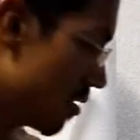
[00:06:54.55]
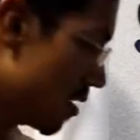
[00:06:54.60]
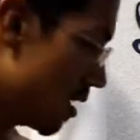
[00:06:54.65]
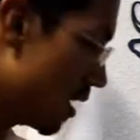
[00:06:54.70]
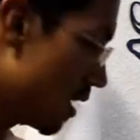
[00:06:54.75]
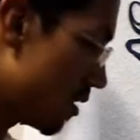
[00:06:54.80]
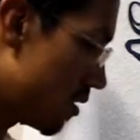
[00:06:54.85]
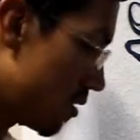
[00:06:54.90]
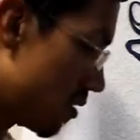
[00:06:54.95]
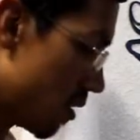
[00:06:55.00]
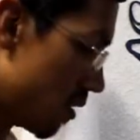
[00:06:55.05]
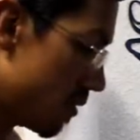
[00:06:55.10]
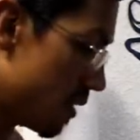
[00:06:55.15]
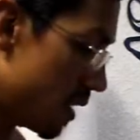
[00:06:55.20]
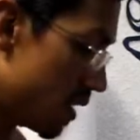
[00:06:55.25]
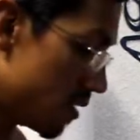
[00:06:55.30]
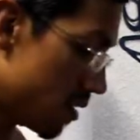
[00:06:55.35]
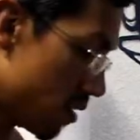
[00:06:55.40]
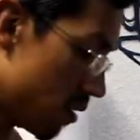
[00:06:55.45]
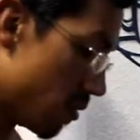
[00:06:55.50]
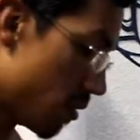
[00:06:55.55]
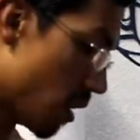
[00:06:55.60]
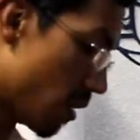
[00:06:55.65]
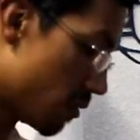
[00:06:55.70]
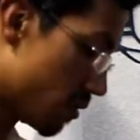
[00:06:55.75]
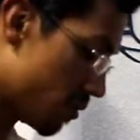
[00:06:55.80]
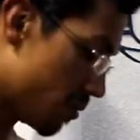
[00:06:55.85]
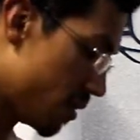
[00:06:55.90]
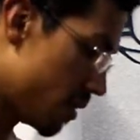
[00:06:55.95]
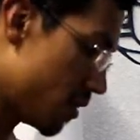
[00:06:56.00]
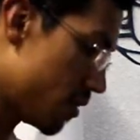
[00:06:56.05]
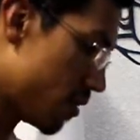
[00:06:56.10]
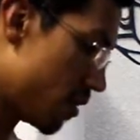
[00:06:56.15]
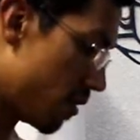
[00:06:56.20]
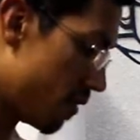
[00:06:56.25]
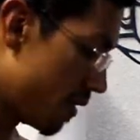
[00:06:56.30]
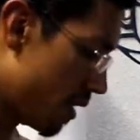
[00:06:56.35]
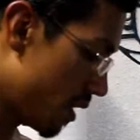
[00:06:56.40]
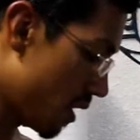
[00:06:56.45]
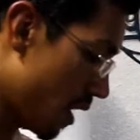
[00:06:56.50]
each serving, so that was 1
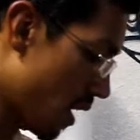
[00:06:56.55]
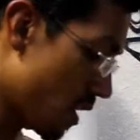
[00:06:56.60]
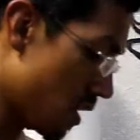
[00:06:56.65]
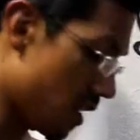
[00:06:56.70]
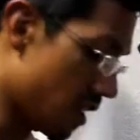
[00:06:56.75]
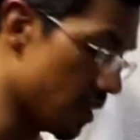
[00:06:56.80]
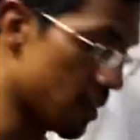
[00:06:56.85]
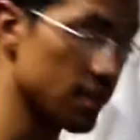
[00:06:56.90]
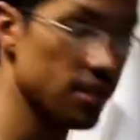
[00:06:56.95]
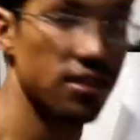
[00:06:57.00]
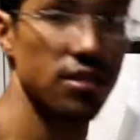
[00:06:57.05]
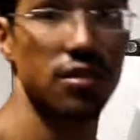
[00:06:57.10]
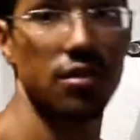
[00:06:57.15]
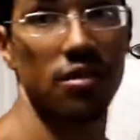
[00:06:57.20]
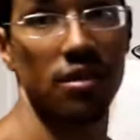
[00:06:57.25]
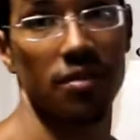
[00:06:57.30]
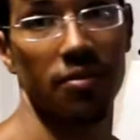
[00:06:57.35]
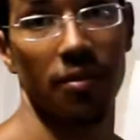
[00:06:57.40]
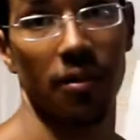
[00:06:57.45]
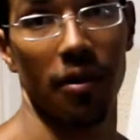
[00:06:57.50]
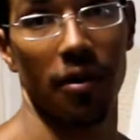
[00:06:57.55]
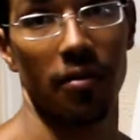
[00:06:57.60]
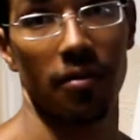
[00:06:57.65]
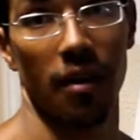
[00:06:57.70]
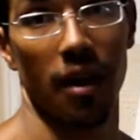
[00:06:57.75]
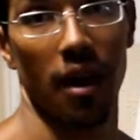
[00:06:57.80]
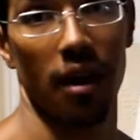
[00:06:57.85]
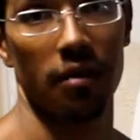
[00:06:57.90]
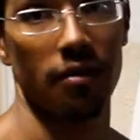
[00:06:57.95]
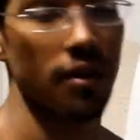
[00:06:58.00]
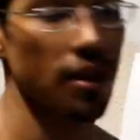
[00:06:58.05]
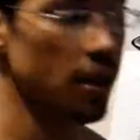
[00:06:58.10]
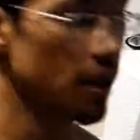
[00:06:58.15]
serving, and then this is only 45.